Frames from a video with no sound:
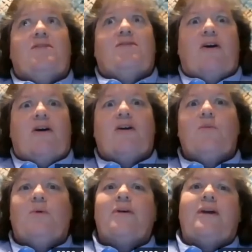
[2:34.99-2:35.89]
of hard
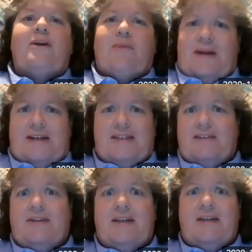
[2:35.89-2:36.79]
work and
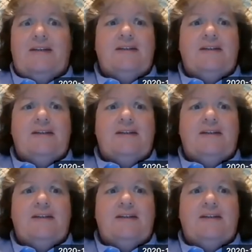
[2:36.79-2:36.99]
creativity.